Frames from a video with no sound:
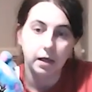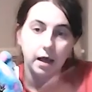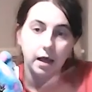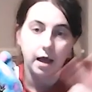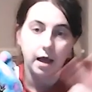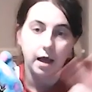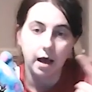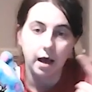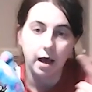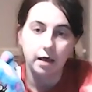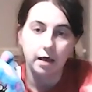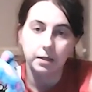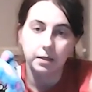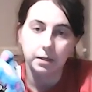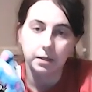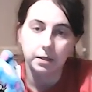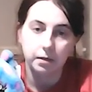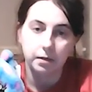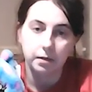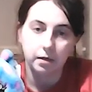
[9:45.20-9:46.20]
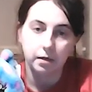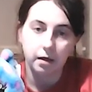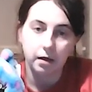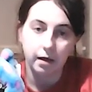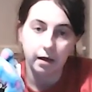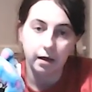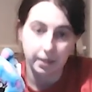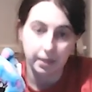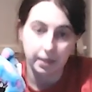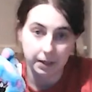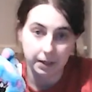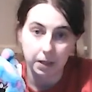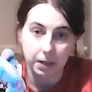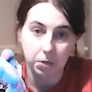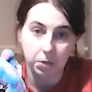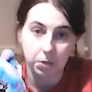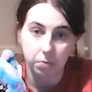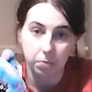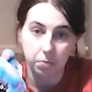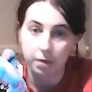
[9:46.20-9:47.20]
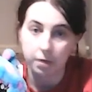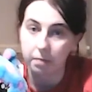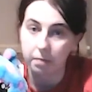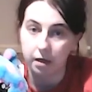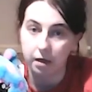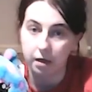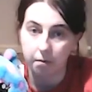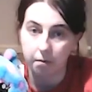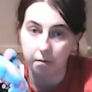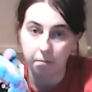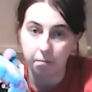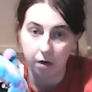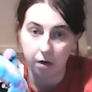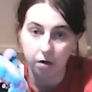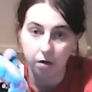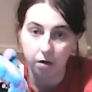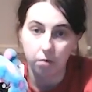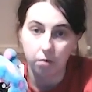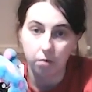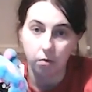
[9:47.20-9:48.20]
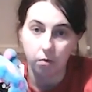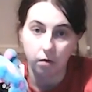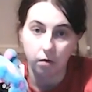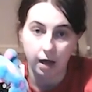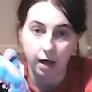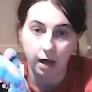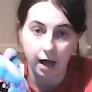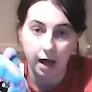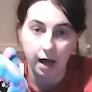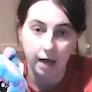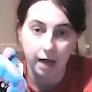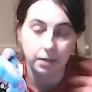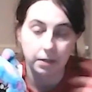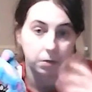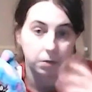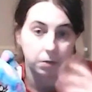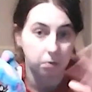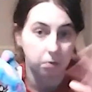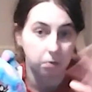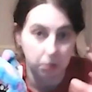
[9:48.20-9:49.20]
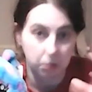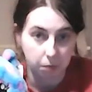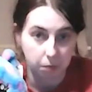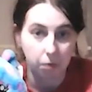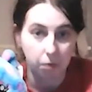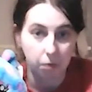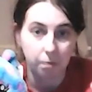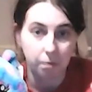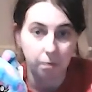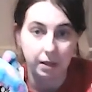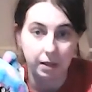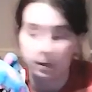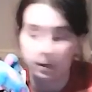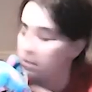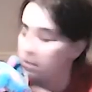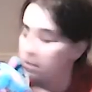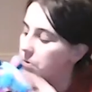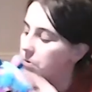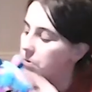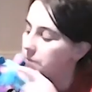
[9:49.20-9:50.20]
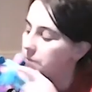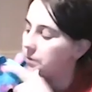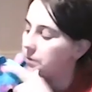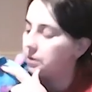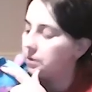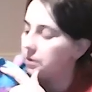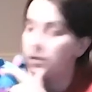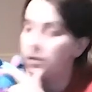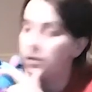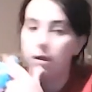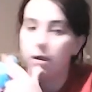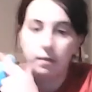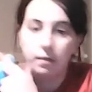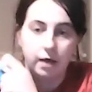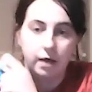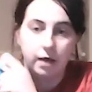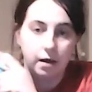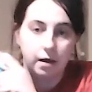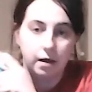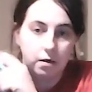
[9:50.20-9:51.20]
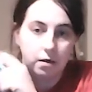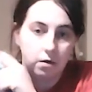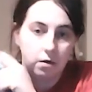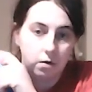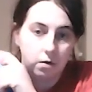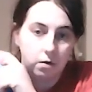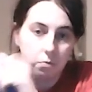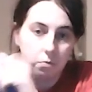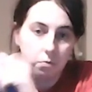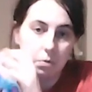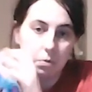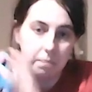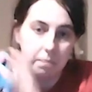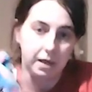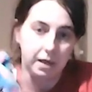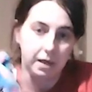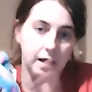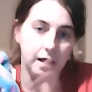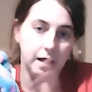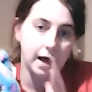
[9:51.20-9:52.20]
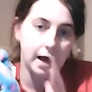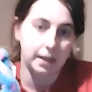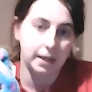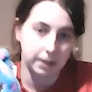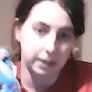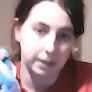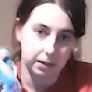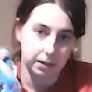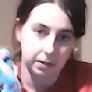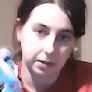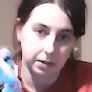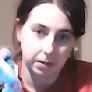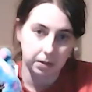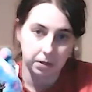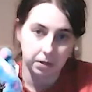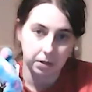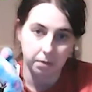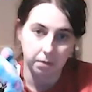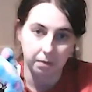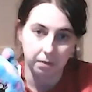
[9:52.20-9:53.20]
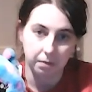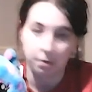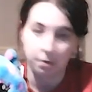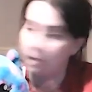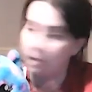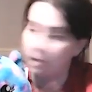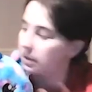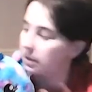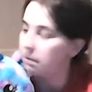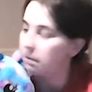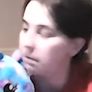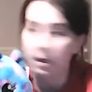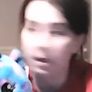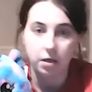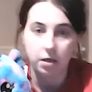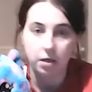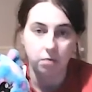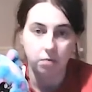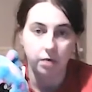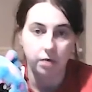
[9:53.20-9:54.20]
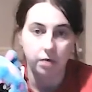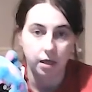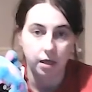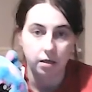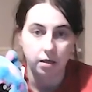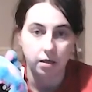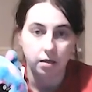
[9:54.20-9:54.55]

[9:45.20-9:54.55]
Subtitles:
and an accessory, be it a bow or a hat or a small piece of equipment that would be added to the Build-A-Bear to make it unique.